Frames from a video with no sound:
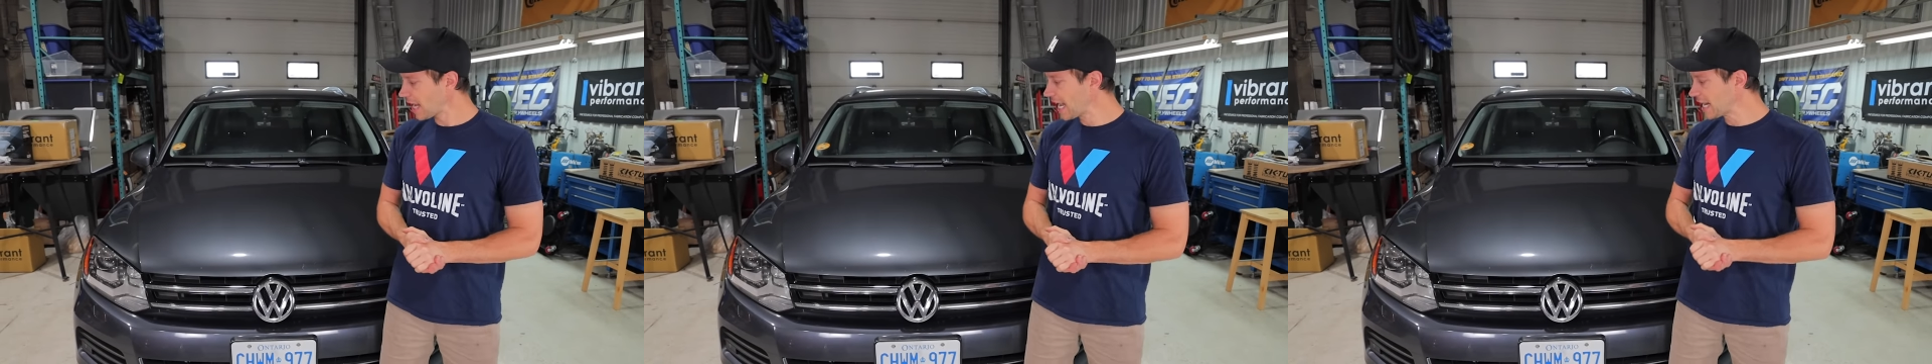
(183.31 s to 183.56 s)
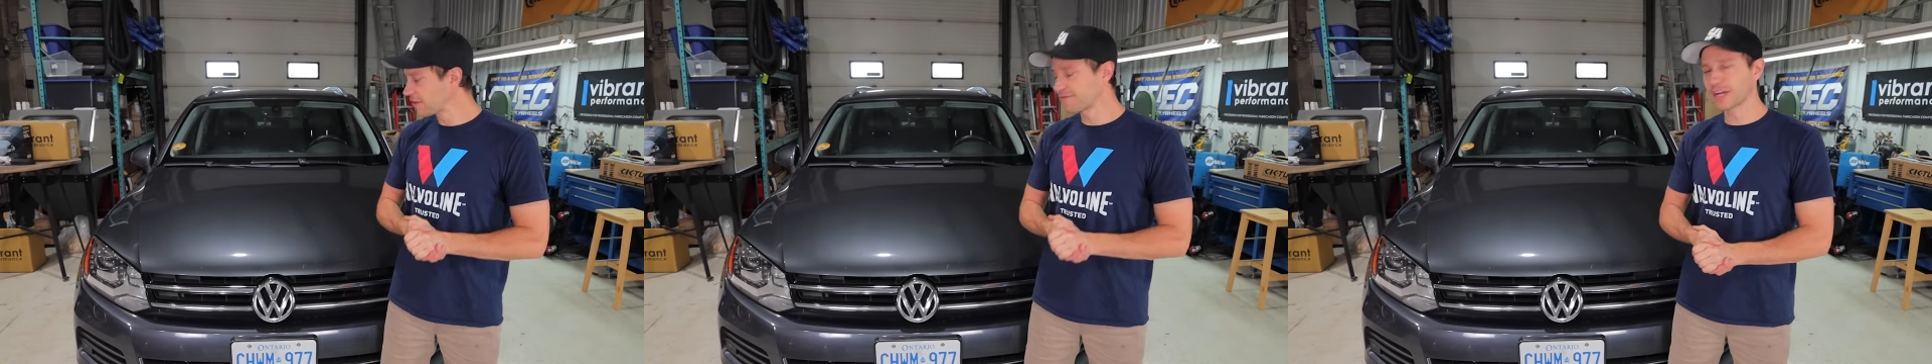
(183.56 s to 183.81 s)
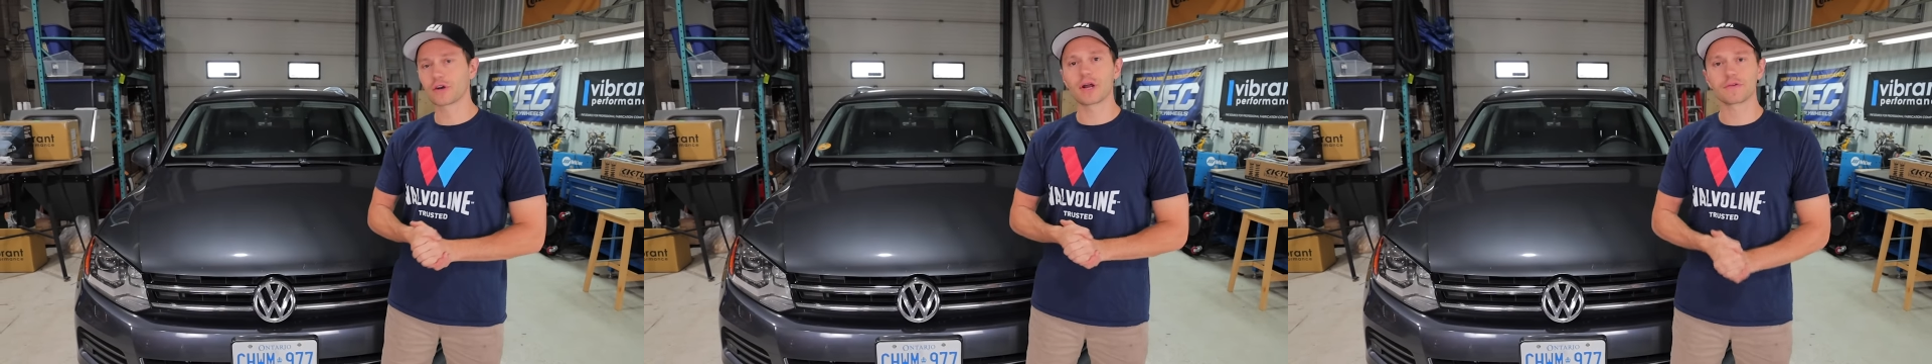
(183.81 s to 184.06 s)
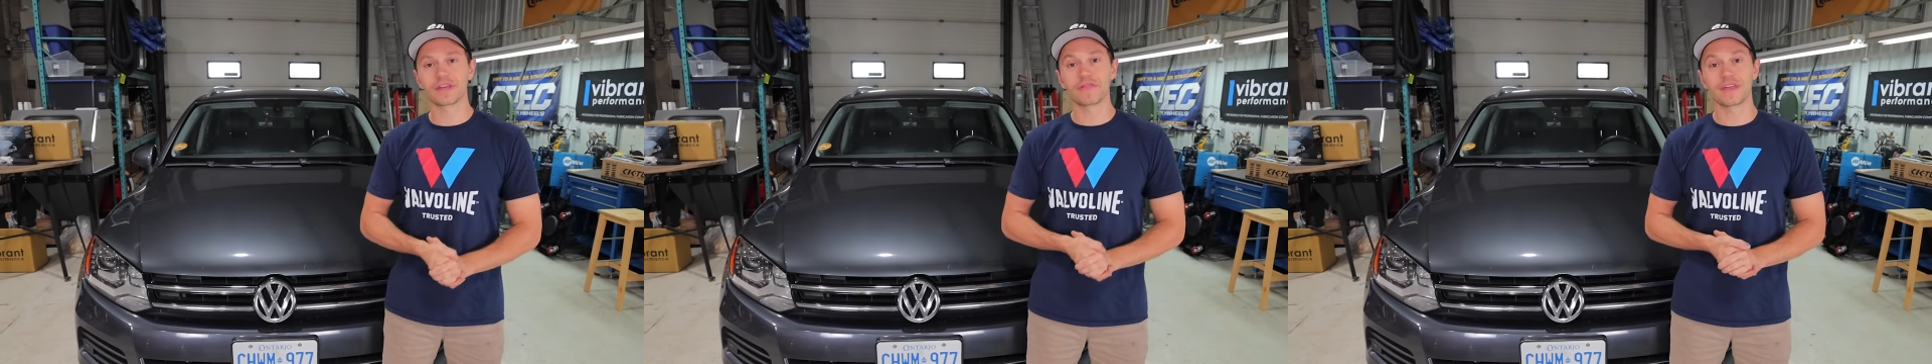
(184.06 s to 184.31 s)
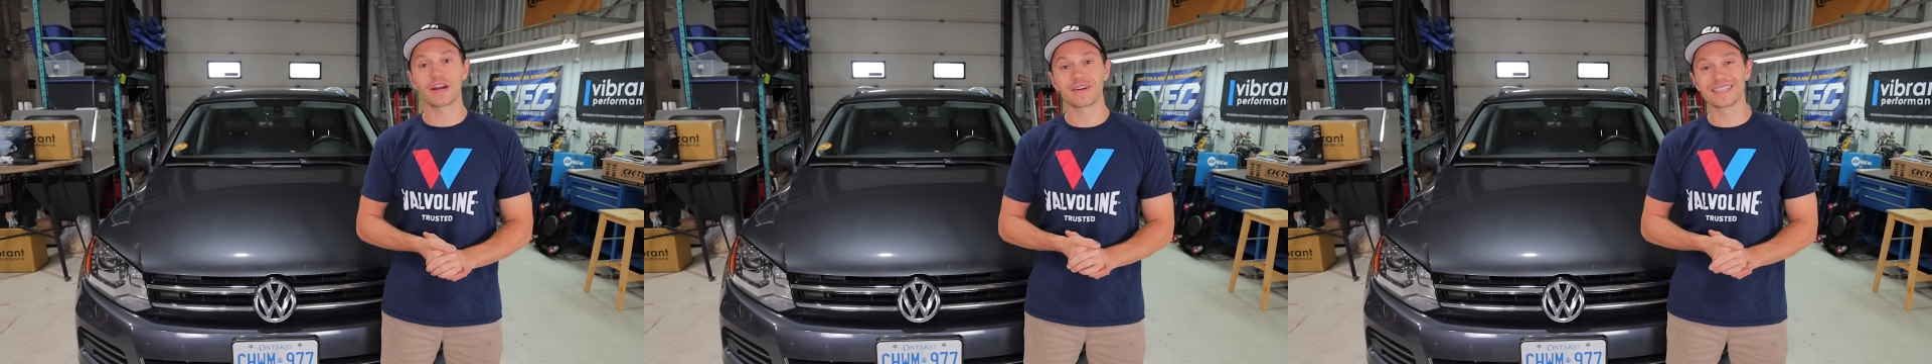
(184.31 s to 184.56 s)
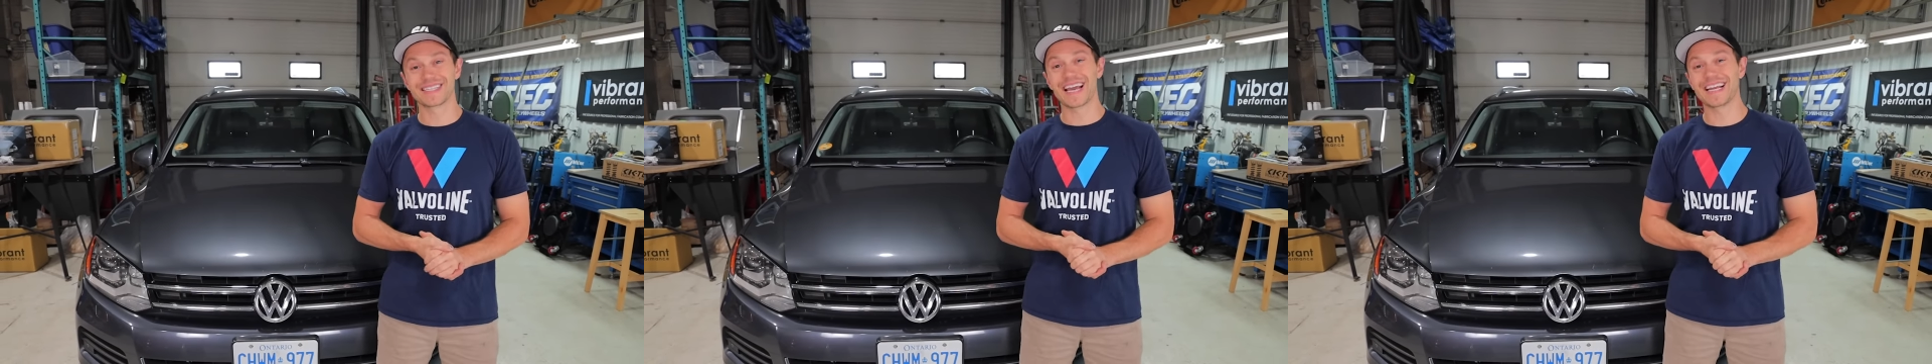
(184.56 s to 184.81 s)
and I figure out that there
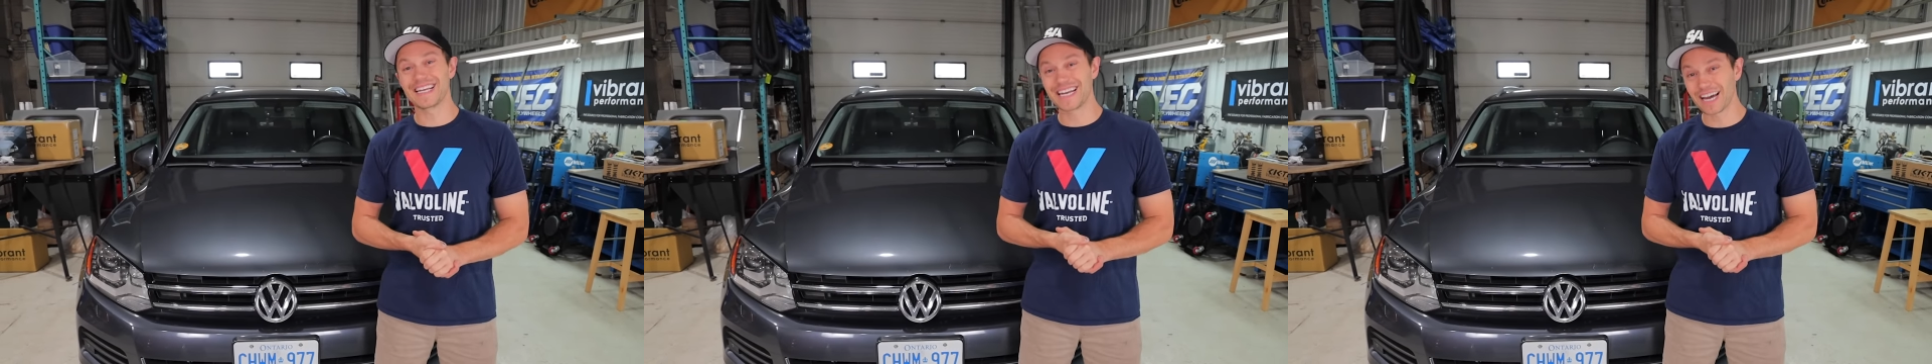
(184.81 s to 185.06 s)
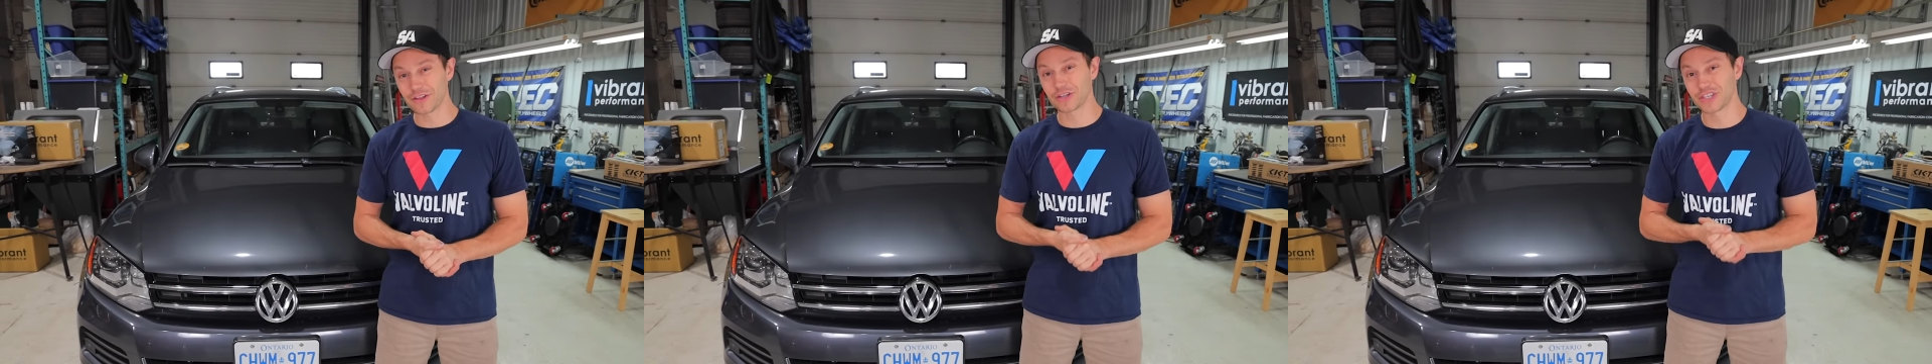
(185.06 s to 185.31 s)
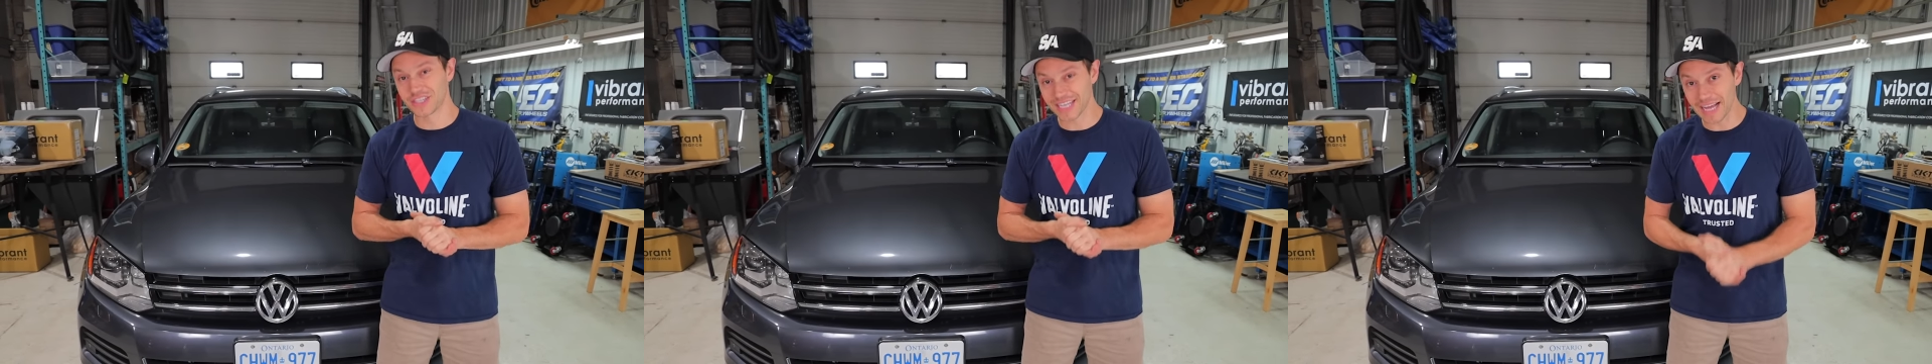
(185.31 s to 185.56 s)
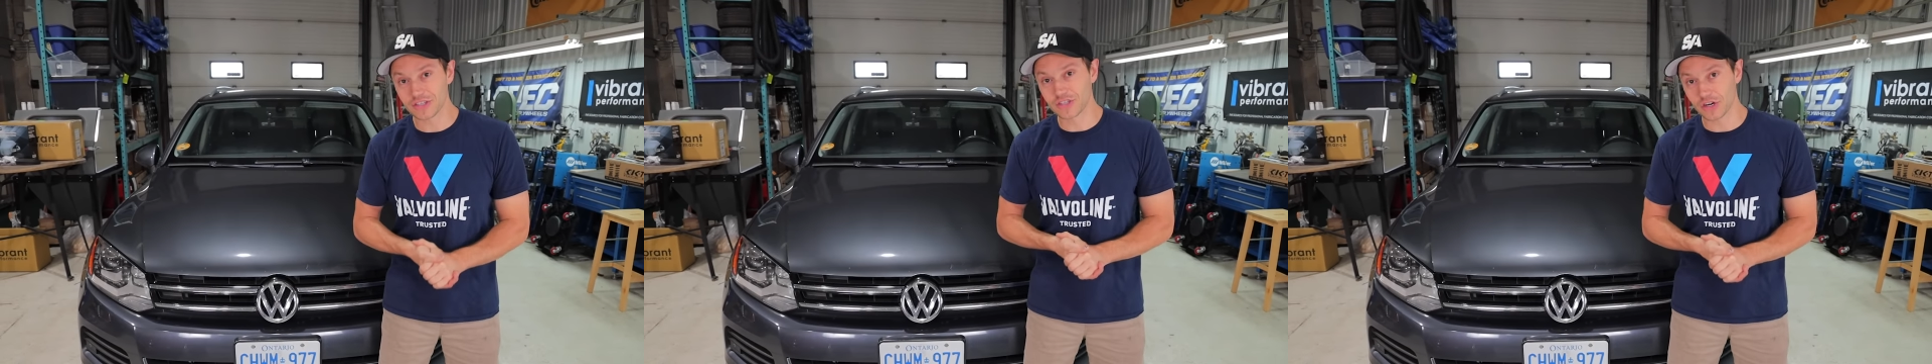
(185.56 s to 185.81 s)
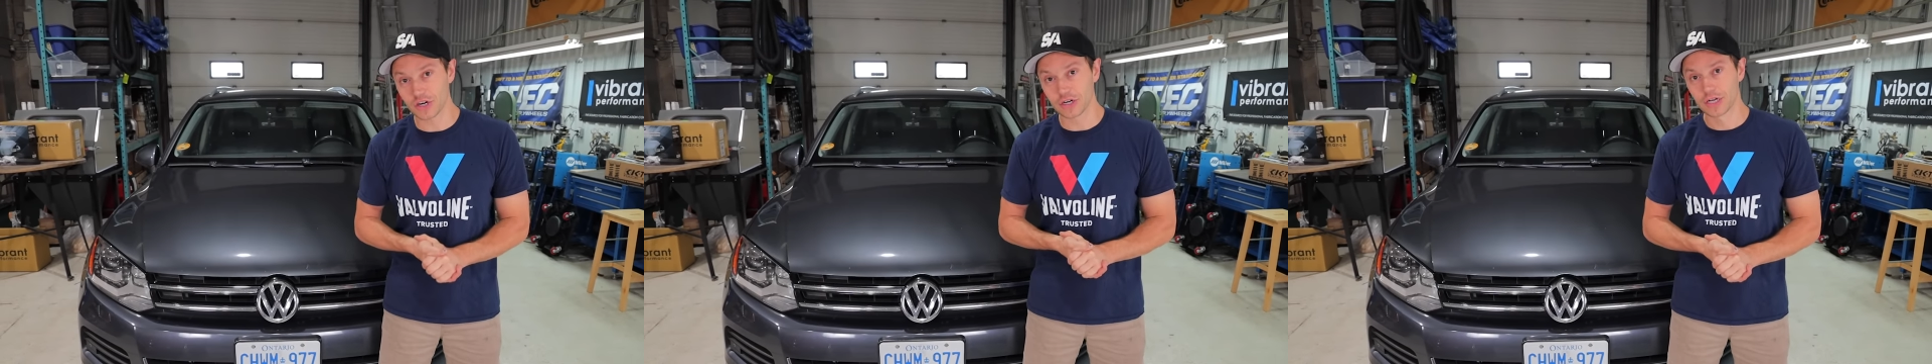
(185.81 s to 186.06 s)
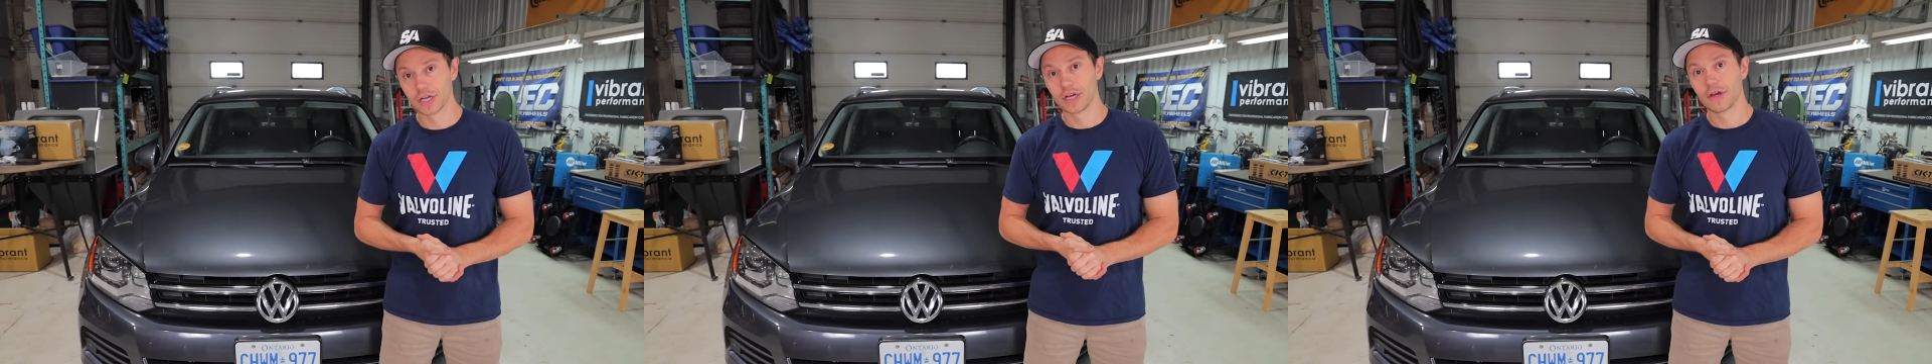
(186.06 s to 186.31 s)
is another sensor